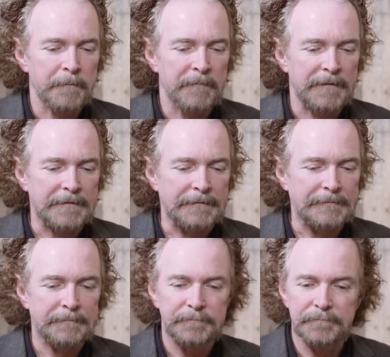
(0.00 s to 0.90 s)
But
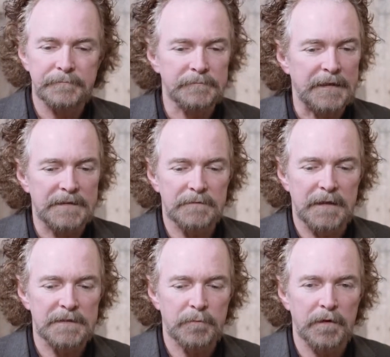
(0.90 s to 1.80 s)

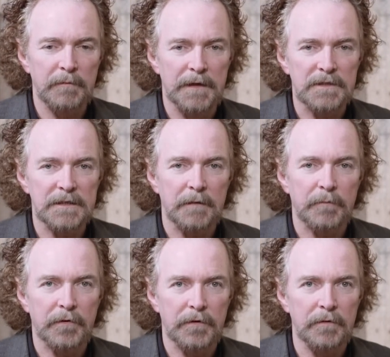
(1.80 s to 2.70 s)
that's pretty much it. At
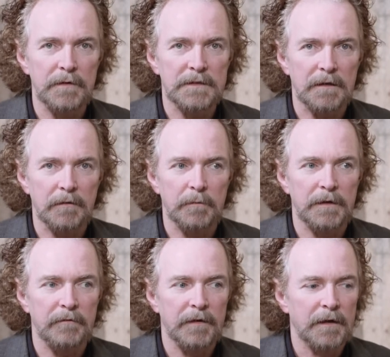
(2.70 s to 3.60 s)
Purdue, it's a little
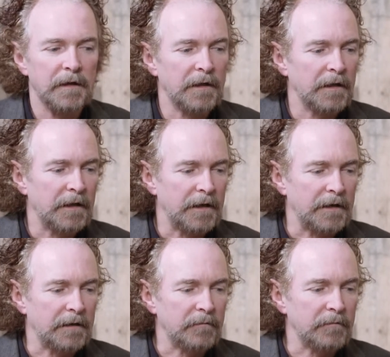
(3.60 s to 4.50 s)
bit
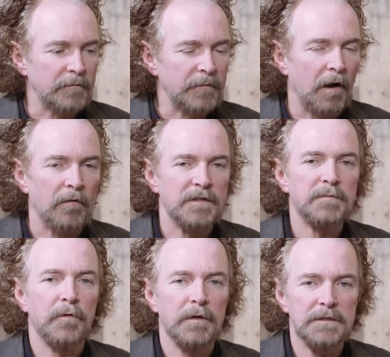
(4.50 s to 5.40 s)
of all the
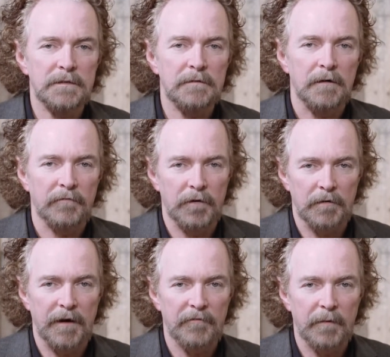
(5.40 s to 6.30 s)
sports are
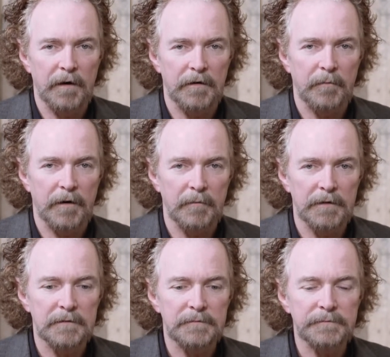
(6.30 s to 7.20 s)
photographed by our
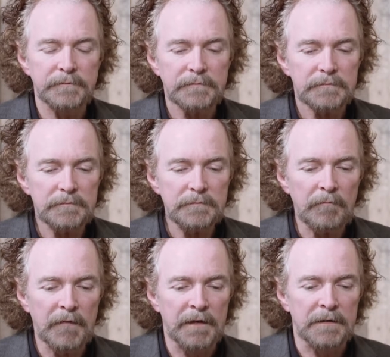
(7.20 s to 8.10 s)
department,
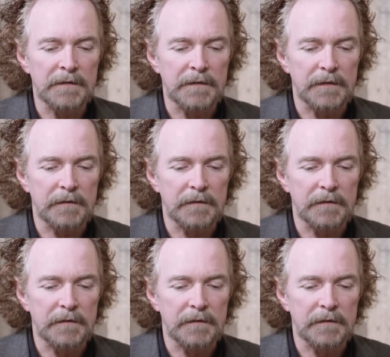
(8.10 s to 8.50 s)
and